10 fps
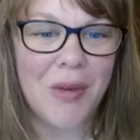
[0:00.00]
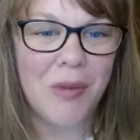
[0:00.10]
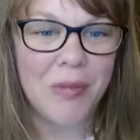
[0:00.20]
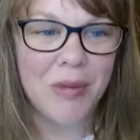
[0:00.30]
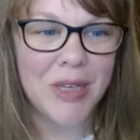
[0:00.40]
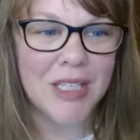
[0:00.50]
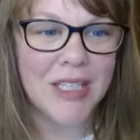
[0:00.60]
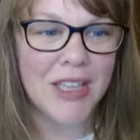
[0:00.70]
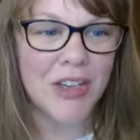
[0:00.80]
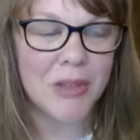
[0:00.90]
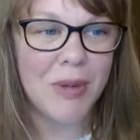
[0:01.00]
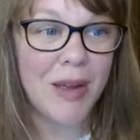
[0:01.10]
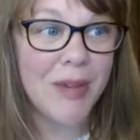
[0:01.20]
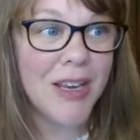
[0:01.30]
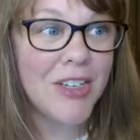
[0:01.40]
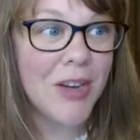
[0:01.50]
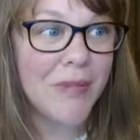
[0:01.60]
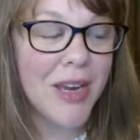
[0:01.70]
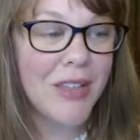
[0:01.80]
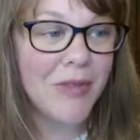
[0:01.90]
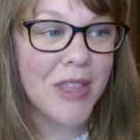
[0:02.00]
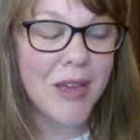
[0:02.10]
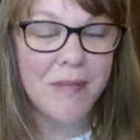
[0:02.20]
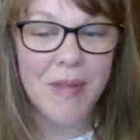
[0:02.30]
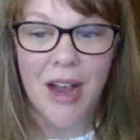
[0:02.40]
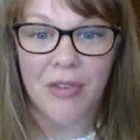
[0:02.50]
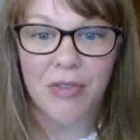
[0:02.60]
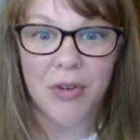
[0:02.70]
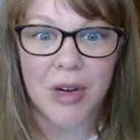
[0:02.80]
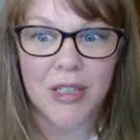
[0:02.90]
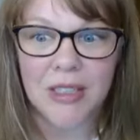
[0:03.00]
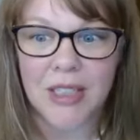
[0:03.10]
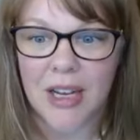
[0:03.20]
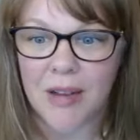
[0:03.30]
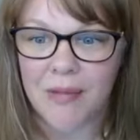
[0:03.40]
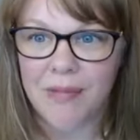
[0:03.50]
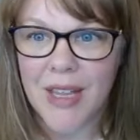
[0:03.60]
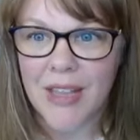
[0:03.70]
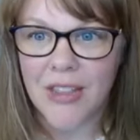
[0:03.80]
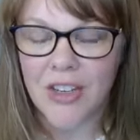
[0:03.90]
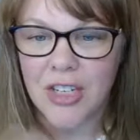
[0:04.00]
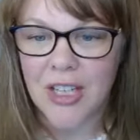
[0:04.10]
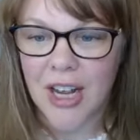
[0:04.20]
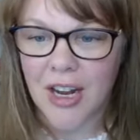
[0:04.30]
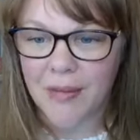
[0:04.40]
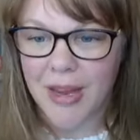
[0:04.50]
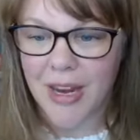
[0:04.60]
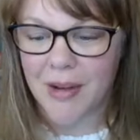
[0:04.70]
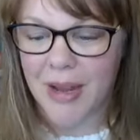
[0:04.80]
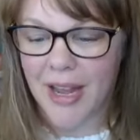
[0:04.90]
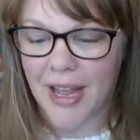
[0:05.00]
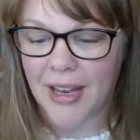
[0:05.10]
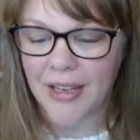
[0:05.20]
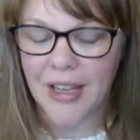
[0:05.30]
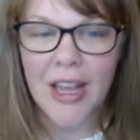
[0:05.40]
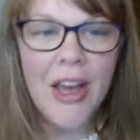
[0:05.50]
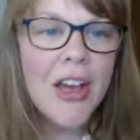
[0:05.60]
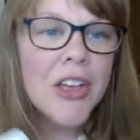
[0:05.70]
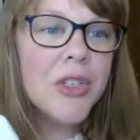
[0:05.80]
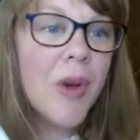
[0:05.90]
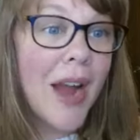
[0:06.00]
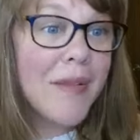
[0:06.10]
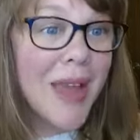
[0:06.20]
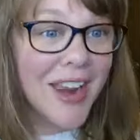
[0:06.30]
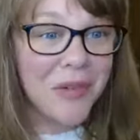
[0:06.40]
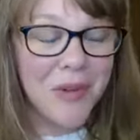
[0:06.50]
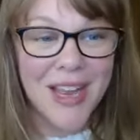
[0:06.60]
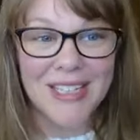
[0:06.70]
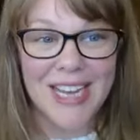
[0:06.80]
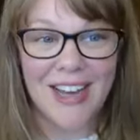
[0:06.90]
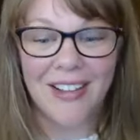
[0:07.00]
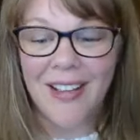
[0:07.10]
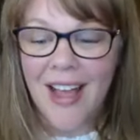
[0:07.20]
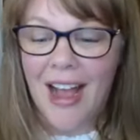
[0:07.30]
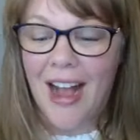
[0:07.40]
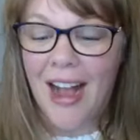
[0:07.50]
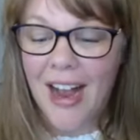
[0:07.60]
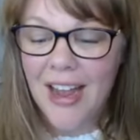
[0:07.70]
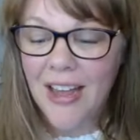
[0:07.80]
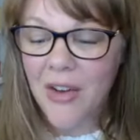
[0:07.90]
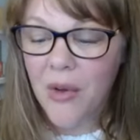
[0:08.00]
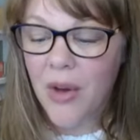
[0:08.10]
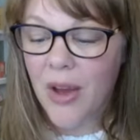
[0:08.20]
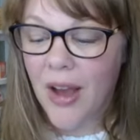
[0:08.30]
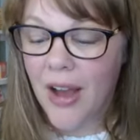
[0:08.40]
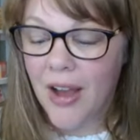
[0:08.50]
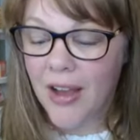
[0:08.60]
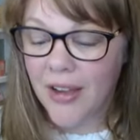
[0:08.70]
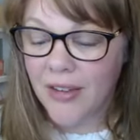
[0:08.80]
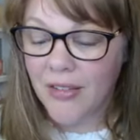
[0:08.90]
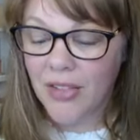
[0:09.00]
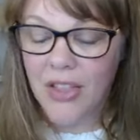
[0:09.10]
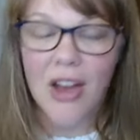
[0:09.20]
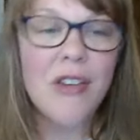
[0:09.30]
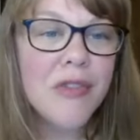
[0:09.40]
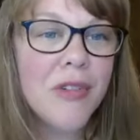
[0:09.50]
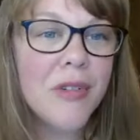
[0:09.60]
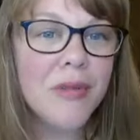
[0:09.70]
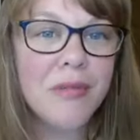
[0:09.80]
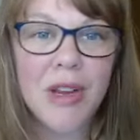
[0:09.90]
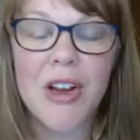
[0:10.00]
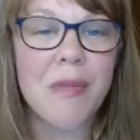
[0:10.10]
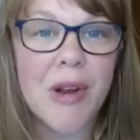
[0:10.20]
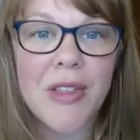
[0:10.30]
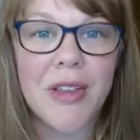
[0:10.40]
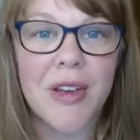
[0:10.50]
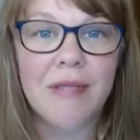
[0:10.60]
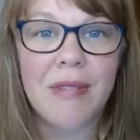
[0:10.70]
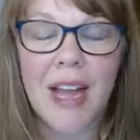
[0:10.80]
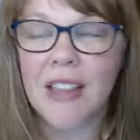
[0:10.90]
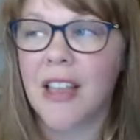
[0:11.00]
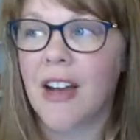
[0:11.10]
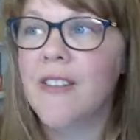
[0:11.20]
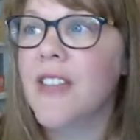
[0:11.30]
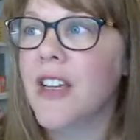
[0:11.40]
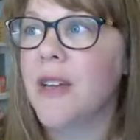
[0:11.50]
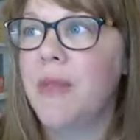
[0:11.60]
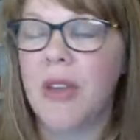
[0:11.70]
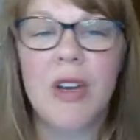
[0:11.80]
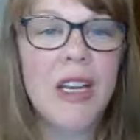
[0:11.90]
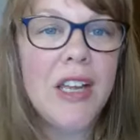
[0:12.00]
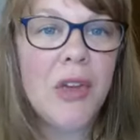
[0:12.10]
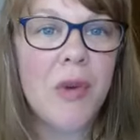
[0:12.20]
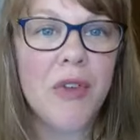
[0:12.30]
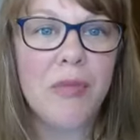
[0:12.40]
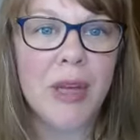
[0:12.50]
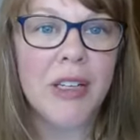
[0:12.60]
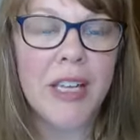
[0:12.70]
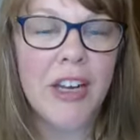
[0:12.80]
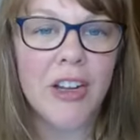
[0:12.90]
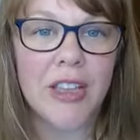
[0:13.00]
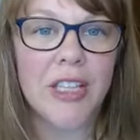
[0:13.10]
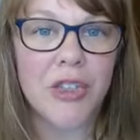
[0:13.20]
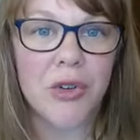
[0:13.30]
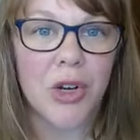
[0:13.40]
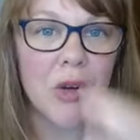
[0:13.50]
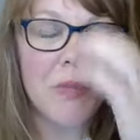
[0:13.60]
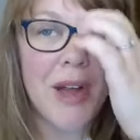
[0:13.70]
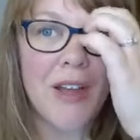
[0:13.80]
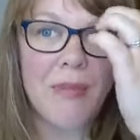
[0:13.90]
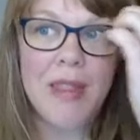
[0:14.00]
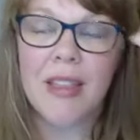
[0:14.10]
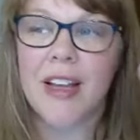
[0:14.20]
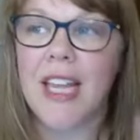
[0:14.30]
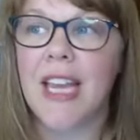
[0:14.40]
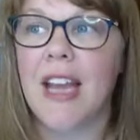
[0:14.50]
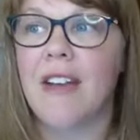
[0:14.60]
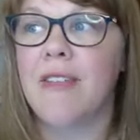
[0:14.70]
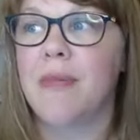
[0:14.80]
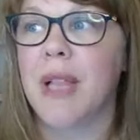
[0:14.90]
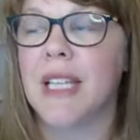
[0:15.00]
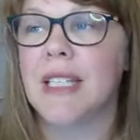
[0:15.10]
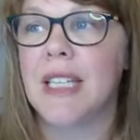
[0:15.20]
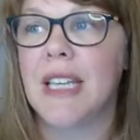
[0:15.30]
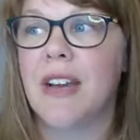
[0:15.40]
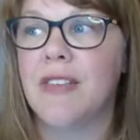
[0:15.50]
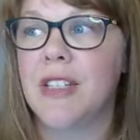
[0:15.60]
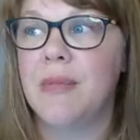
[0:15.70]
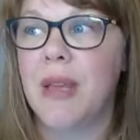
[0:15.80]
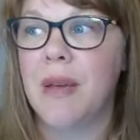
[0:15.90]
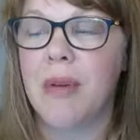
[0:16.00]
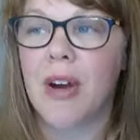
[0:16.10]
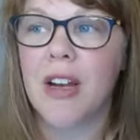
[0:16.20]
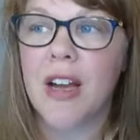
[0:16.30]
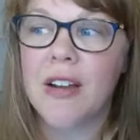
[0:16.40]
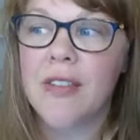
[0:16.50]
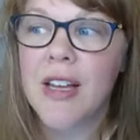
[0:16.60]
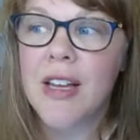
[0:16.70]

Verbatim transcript: I won't be able to see those, but I'm going to jump in with them afterwards. Um, they're just not coming in on my end. So I'm Anna Rendell. I uh, love Mary Martha. I love the community you have built here in this group. I've been lucky enough, blessed enough to be a part of